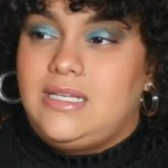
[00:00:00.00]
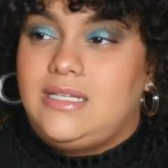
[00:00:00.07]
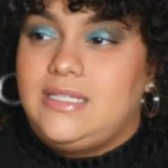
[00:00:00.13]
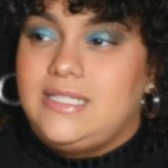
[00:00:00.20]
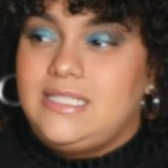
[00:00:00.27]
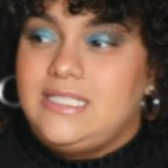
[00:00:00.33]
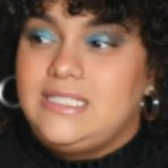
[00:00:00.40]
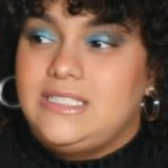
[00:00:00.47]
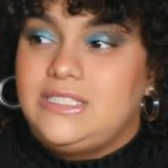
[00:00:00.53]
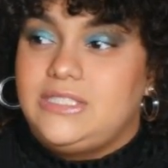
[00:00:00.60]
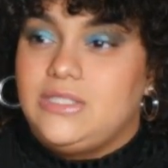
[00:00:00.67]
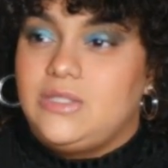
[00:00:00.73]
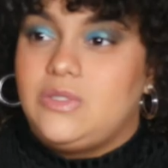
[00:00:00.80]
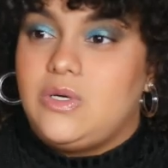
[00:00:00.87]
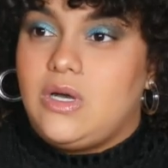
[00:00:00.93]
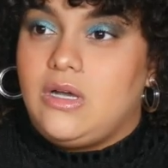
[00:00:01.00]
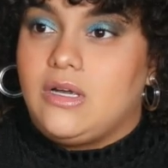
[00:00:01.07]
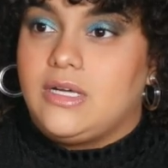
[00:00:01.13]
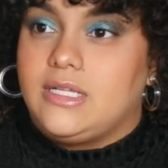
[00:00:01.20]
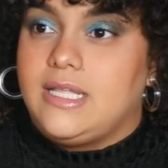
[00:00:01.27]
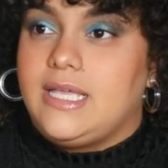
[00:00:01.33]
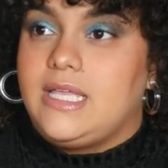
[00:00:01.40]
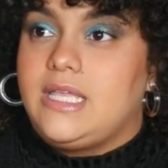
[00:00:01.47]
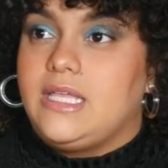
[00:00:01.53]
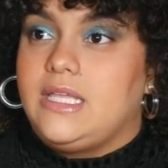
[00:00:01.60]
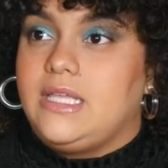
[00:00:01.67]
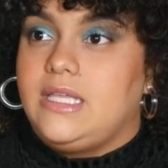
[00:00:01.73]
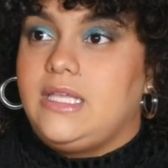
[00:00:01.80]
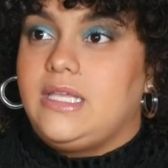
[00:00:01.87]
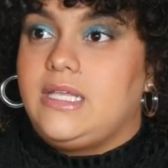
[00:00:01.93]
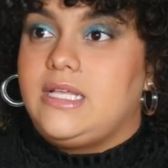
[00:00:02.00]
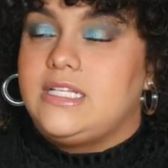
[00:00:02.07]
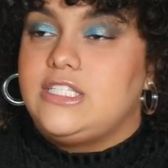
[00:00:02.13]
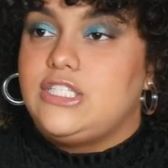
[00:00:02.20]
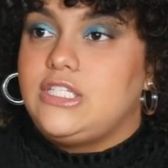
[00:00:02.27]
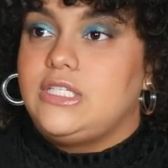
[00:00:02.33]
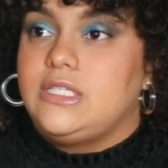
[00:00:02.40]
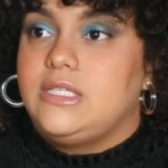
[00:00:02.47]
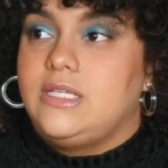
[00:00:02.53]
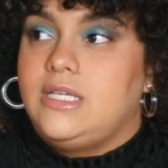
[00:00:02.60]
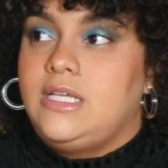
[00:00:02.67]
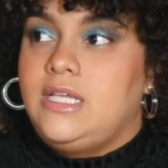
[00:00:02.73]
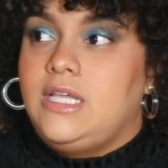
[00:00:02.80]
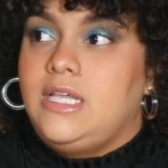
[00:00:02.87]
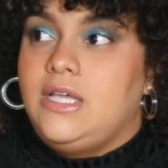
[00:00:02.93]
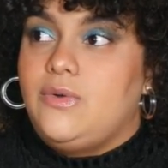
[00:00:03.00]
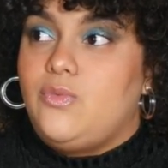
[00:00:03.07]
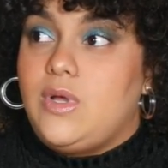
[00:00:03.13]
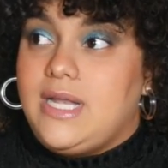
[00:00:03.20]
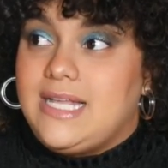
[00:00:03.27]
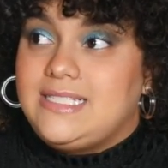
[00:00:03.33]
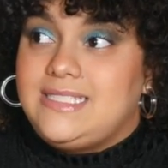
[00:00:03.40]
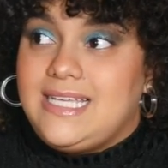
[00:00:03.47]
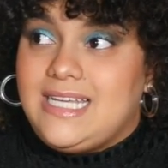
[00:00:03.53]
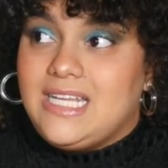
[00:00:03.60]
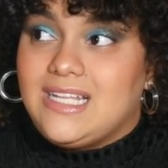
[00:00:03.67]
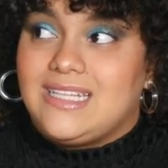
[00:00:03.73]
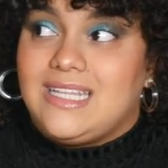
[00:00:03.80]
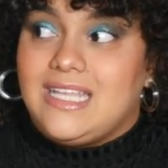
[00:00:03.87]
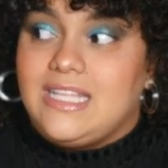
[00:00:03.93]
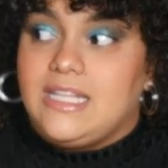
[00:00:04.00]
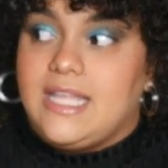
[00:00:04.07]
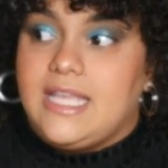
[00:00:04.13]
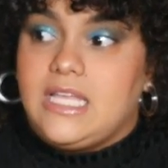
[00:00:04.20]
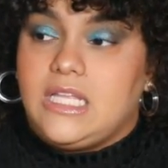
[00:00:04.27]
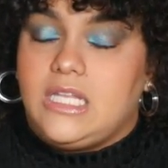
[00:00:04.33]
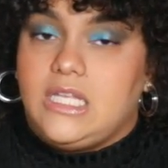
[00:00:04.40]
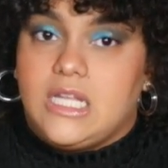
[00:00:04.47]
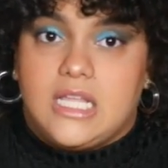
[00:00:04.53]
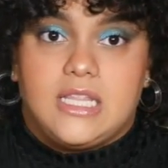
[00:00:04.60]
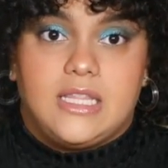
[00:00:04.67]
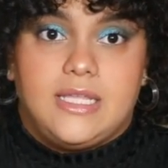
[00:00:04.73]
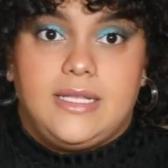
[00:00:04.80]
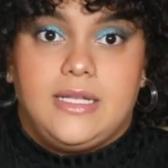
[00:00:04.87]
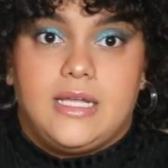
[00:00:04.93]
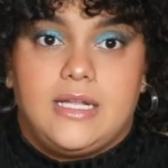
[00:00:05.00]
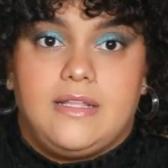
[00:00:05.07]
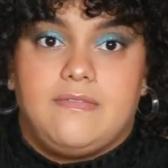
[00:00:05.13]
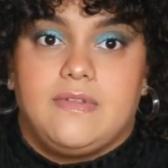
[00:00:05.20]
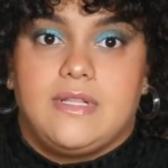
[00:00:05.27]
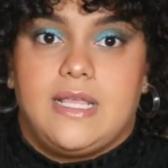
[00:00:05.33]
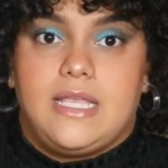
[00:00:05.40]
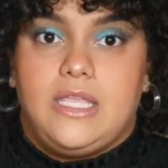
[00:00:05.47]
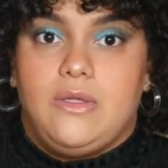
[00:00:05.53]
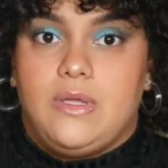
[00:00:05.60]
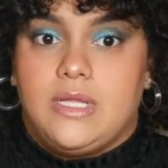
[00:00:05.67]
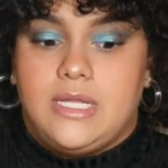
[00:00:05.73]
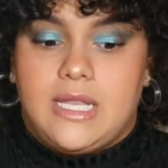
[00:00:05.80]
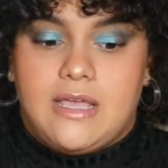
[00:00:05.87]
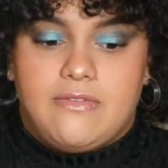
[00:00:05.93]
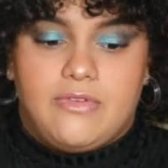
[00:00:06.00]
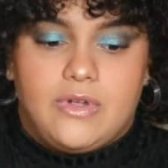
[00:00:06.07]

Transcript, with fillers: and it's so hard, like, because when I say nothing, like nothing, not even like, you can never